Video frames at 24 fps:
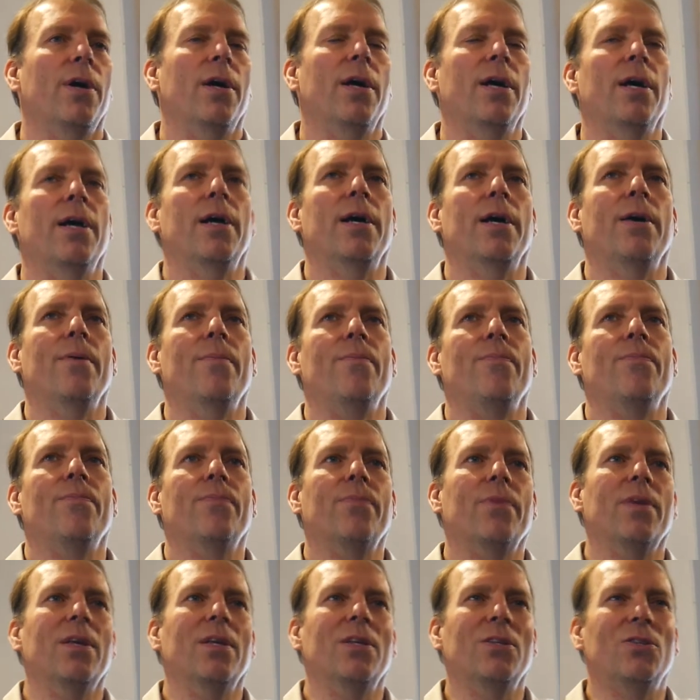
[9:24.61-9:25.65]
Um,
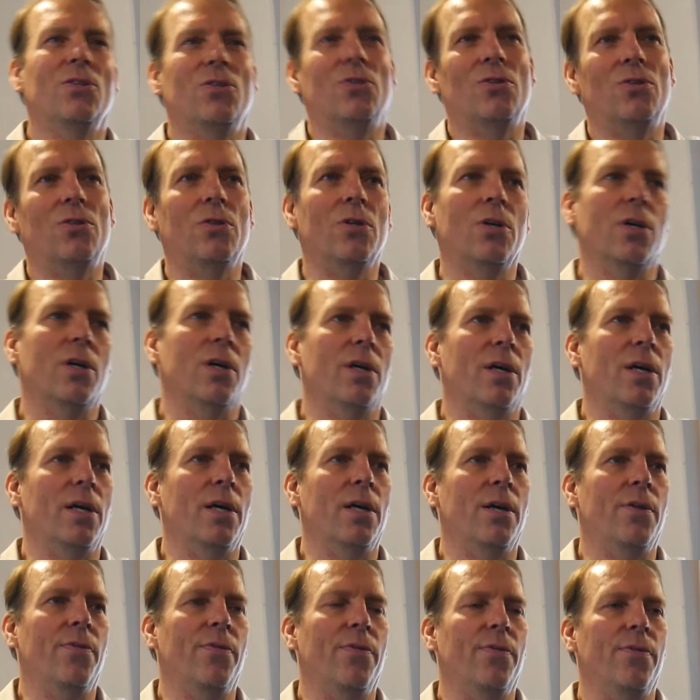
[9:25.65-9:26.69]

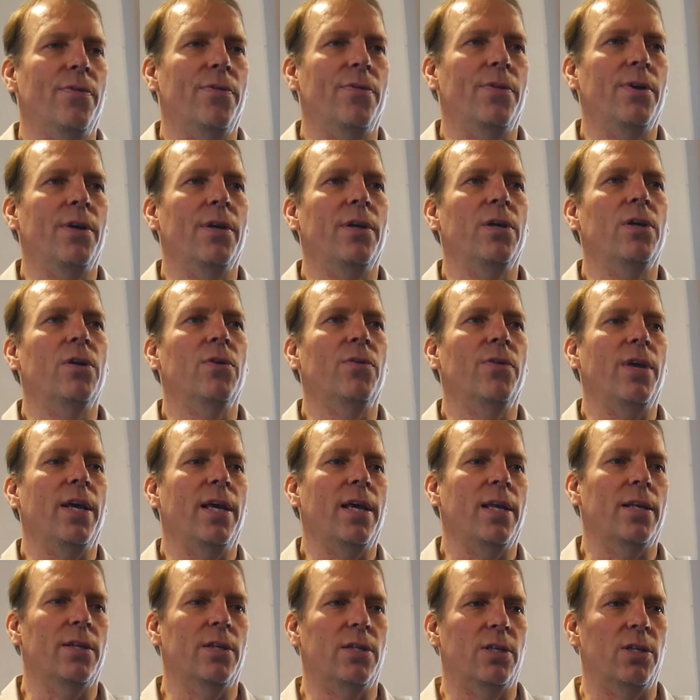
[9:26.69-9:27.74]
Uh, they, you know, they
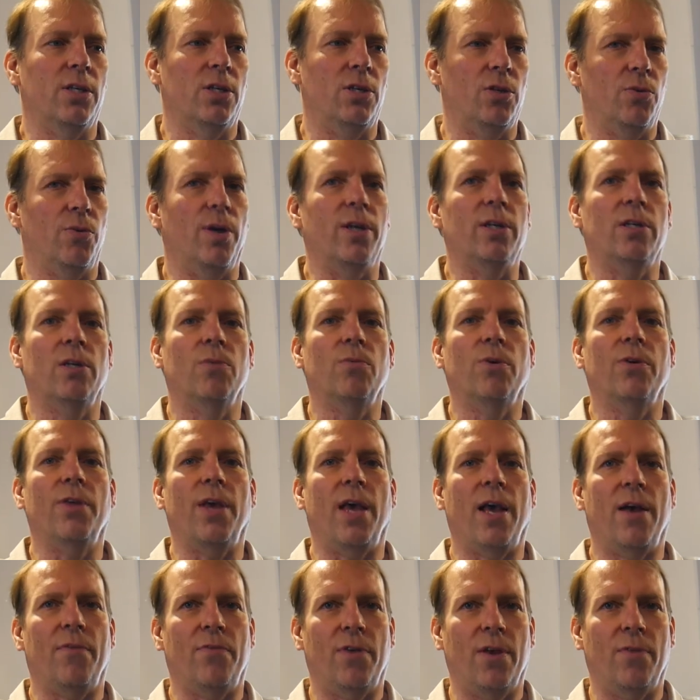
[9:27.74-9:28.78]
get in a situation where they
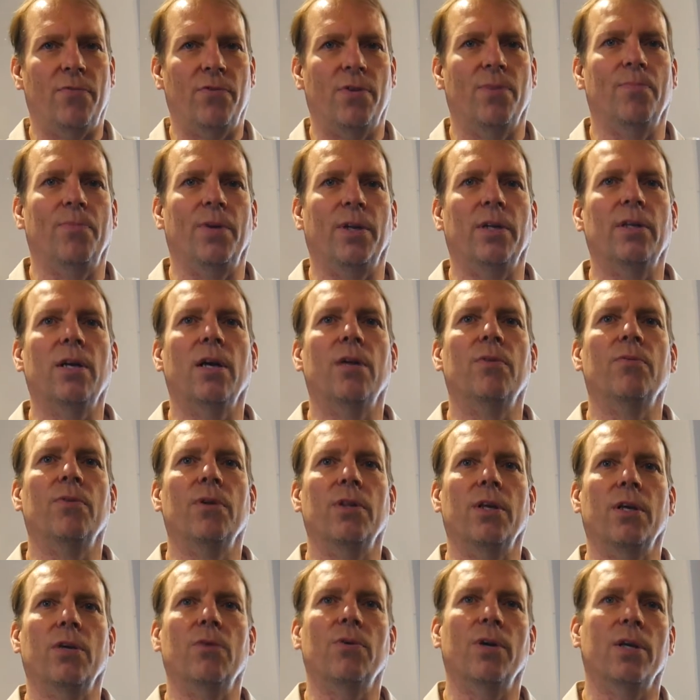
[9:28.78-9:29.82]
have to have something done
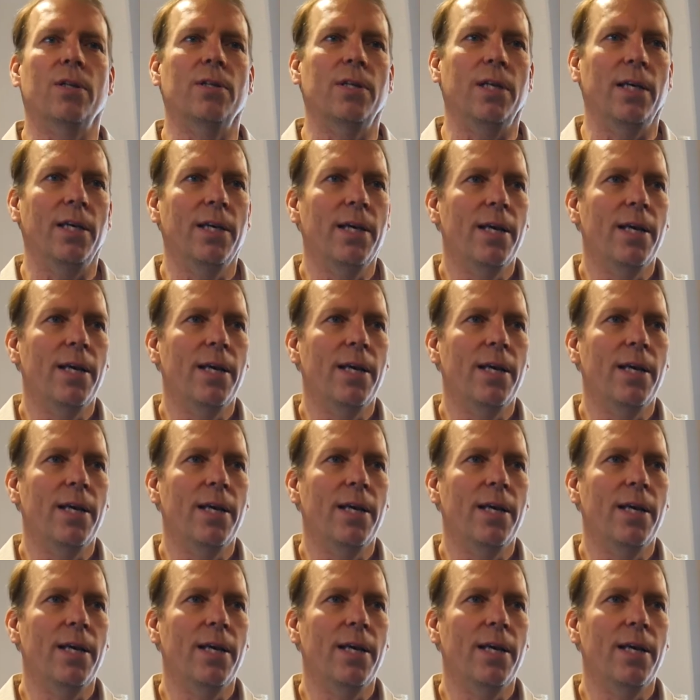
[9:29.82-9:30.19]
really quickly,